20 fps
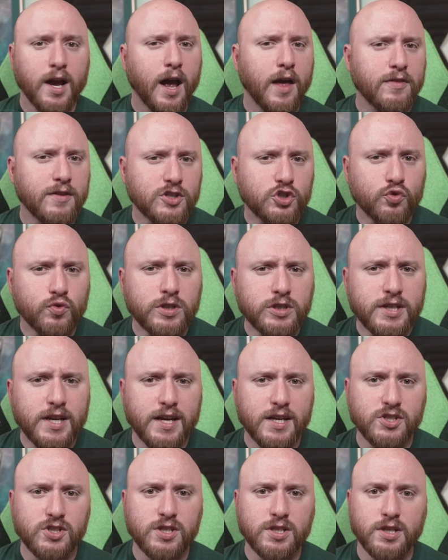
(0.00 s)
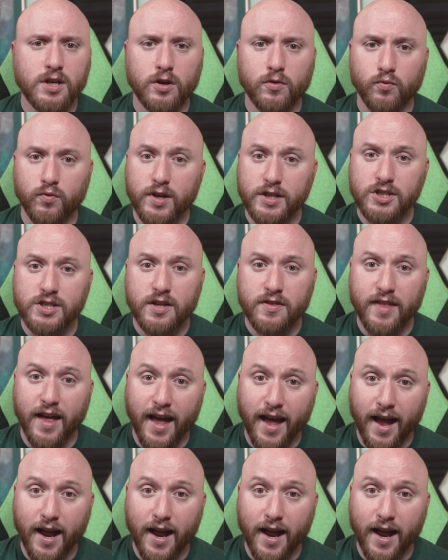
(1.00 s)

and this really isn't a risk that